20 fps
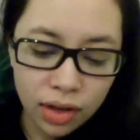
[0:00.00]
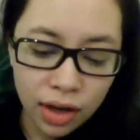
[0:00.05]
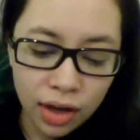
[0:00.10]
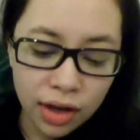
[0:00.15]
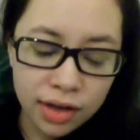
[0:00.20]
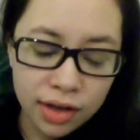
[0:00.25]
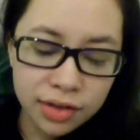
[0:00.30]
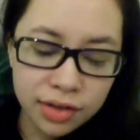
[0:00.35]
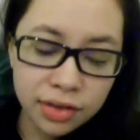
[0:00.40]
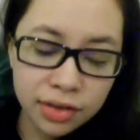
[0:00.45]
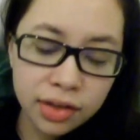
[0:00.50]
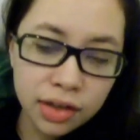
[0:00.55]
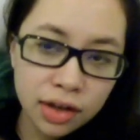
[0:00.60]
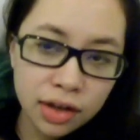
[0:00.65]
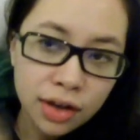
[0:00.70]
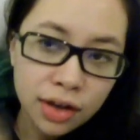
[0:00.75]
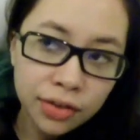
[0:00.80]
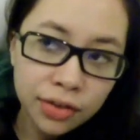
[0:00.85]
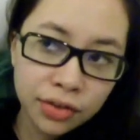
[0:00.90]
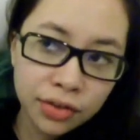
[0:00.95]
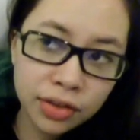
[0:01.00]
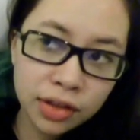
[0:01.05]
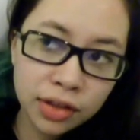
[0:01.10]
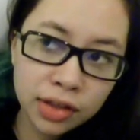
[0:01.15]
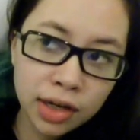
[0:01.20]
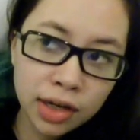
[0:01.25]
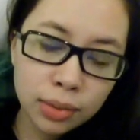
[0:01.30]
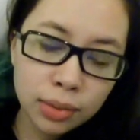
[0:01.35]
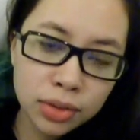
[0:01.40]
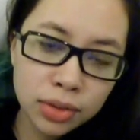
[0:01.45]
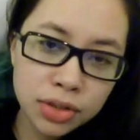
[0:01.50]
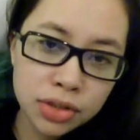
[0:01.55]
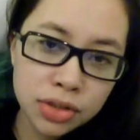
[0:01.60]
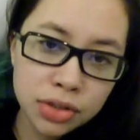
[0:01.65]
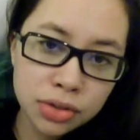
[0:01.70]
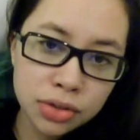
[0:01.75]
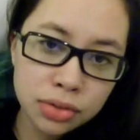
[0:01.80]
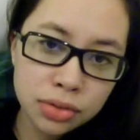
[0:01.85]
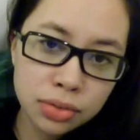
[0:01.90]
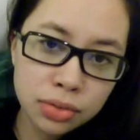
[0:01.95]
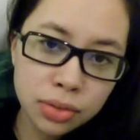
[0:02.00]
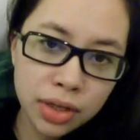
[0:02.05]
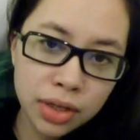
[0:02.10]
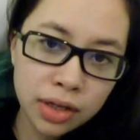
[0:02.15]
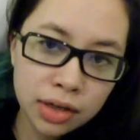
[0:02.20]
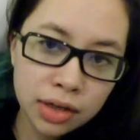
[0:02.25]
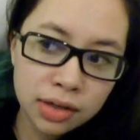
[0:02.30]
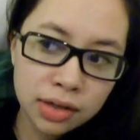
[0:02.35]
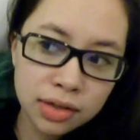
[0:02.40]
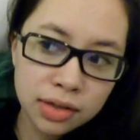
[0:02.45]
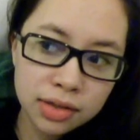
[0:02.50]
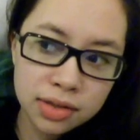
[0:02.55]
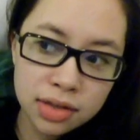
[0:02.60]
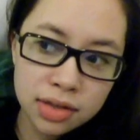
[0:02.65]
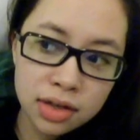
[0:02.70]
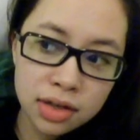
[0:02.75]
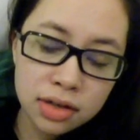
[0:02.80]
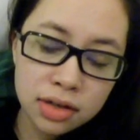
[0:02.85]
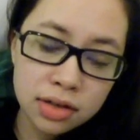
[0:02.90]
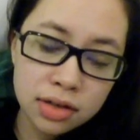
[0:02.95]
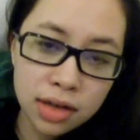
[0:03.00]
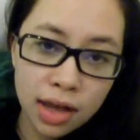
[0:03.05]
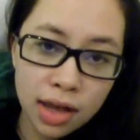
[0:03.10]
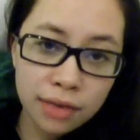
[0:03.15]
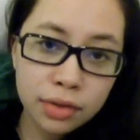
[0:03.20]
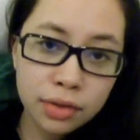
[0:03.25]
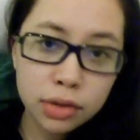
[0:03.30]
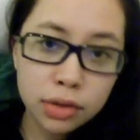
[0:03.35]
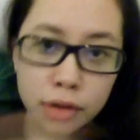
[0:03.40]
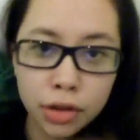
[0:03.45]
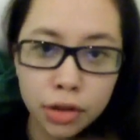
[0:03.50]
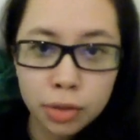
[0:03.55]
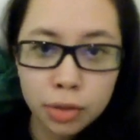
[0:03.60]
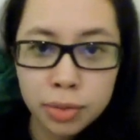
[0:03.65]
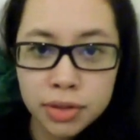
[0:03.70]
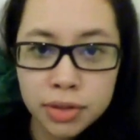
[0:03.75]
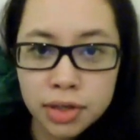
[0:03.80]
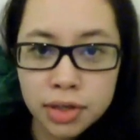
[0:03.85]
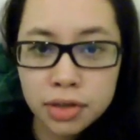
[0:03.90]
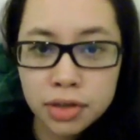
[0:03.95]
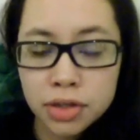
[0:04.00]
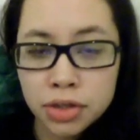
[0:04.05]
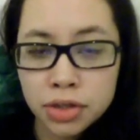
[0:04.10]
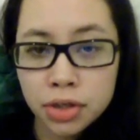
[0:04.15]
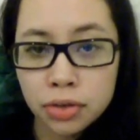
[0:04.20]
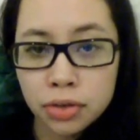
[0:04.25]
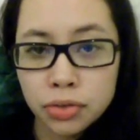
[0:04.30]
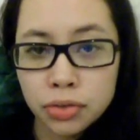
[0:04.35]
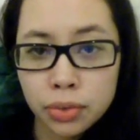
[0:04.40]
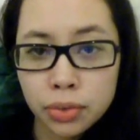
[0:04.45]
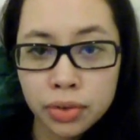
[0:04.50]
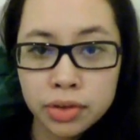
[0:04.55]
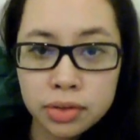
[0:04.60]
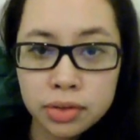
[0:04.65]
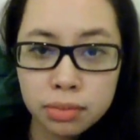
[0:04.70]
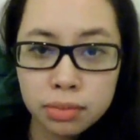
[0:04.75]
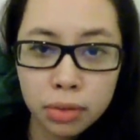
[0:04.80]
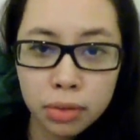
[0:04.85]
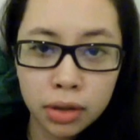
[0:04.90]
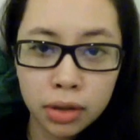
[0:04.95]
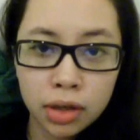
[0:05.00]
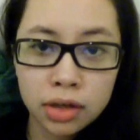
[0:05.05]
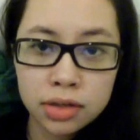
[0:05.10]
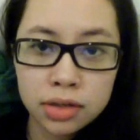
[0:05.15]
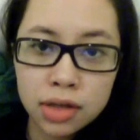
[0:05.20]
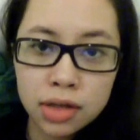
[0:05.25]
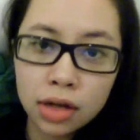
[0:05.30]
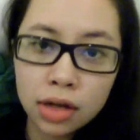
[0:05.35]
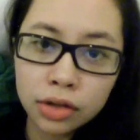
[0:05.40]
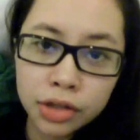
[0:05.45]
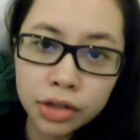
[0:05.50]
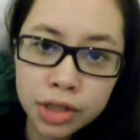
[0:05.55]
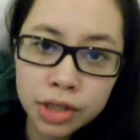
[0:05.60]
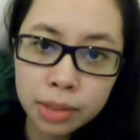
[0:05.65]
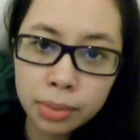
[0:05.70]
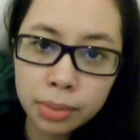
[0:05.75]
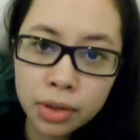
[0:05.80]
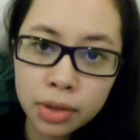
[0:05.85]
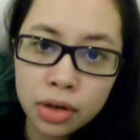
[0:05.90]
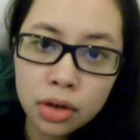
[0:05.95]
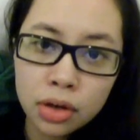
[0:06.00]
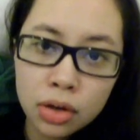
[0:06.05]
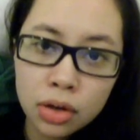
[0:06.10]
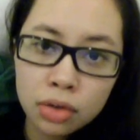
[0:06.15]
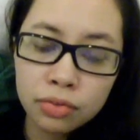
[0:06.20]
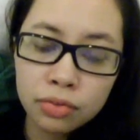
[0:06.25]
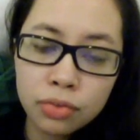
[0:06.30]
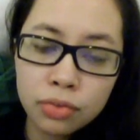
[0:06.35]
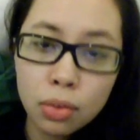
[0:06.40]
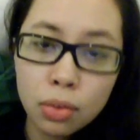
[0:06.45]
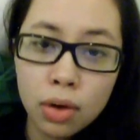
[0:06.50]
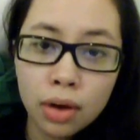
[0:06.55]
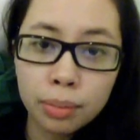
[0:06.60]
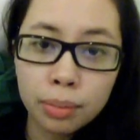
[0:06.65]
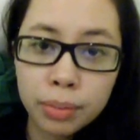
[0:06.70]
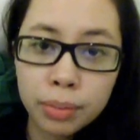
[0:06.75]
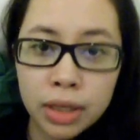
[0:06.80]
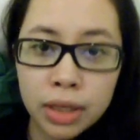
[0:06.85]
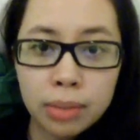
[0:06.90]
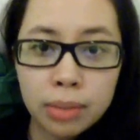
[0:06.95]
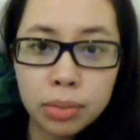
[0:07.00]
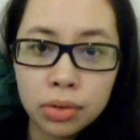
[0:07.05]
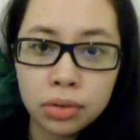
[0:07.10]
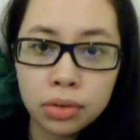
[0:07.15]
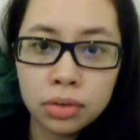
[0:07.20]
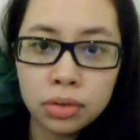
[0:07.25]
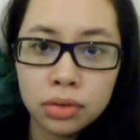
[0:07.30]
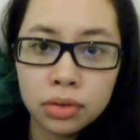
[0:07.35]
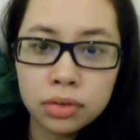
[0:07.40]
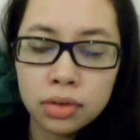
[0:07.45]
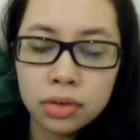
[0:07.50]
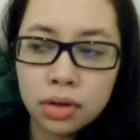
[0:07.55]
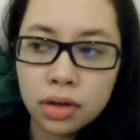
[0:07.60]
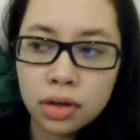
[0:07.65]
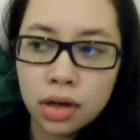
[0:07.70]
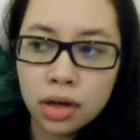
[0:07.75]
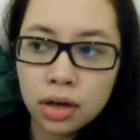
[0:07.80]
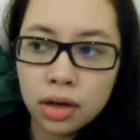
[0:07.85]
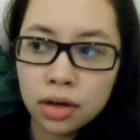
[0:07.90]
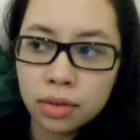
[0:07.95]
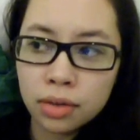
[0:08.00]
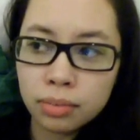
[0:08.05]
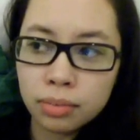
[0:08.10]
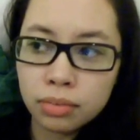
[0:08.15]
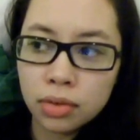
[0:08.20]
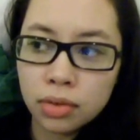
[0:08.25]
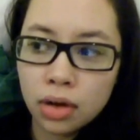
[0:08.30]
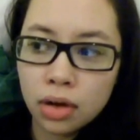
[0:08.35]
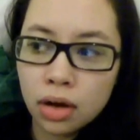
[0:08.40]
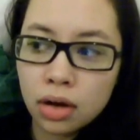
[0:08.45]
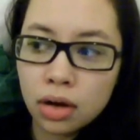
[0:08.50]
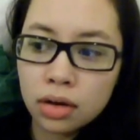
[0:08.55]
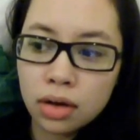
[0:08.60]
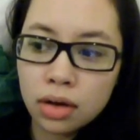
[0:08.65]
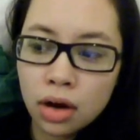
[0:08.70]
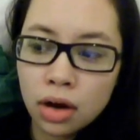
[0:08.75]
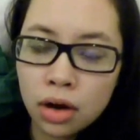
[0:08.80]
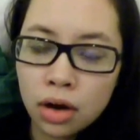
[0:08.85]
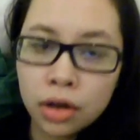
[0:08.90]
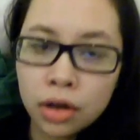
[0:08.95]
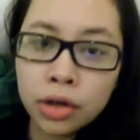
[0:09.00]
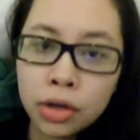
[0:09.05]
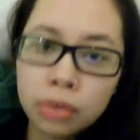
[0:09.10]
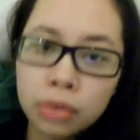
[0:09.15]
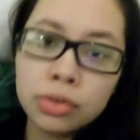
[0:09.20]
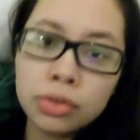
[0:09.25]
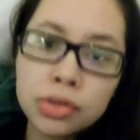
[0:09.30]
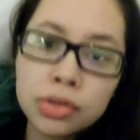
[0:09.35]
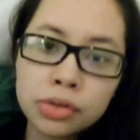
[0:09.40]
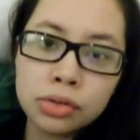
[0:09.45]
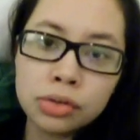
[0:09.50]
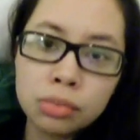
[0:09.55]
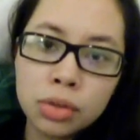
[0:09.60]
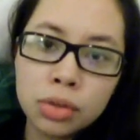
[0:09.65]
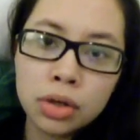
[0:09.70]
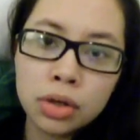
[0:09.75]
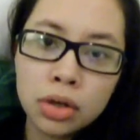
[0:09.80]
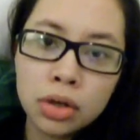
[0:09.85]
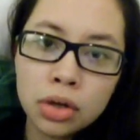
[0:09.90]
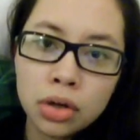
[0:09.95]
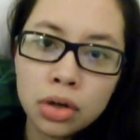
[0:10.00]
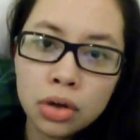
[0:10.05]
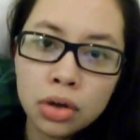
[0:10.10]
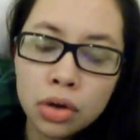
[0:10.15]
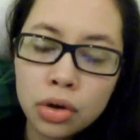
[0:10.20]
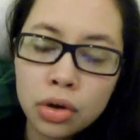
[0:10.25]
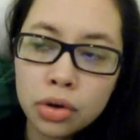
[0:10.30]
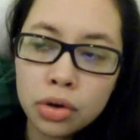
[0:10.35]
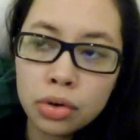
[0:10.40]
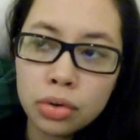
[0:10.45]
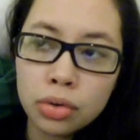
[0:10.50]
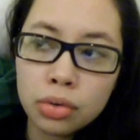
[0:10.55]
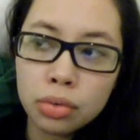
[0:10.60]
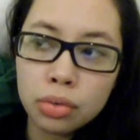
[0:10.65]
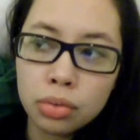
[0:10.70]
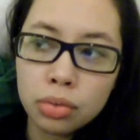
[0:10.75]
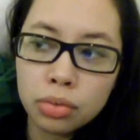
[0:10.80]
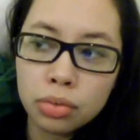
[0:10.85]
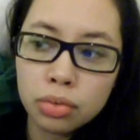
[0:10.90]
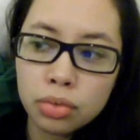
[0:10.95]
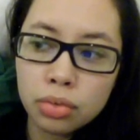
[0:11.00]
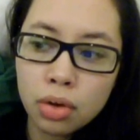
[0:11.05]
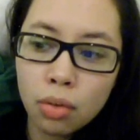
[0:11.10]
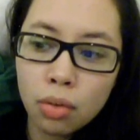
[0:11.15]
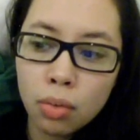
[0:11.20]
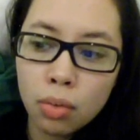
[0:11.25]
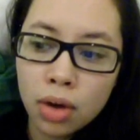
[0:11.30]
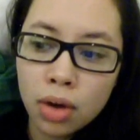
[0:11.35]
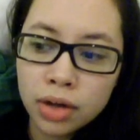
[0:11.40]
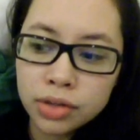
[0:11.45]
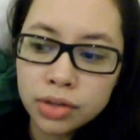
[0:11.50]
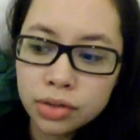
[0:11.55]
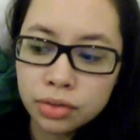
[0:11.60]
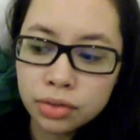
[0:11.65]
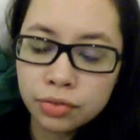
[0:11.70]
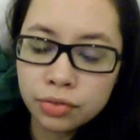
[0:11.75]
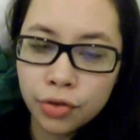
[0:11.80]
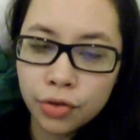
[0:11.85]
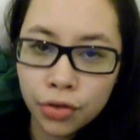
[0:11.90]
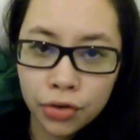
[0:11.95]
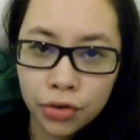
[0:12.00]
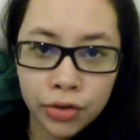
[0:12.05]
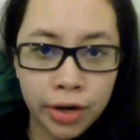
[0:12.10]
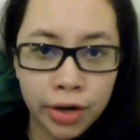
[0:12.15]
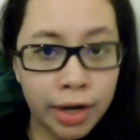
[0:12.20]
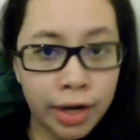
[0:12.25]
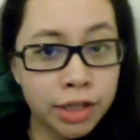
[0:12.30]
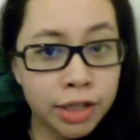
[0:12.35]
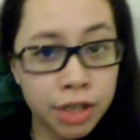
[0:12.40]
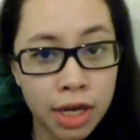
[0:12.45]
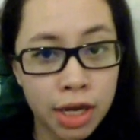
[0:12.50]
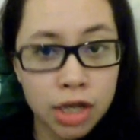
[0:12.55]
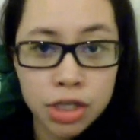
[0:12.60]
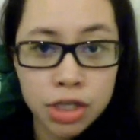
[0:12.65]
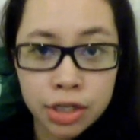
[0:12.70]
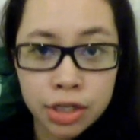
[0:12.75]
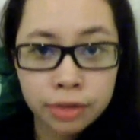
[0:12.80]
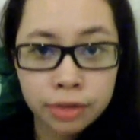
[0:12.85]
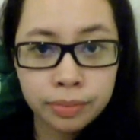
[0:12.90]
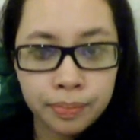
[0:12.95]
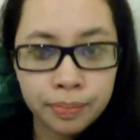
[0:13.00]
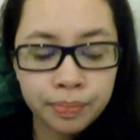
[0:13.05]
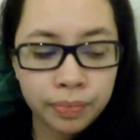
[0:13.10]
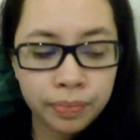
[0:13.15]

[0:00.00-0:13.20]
And the other thing that I want to do is have another percentage go towards making a scholarship for people um, on YouTube who want to further their education.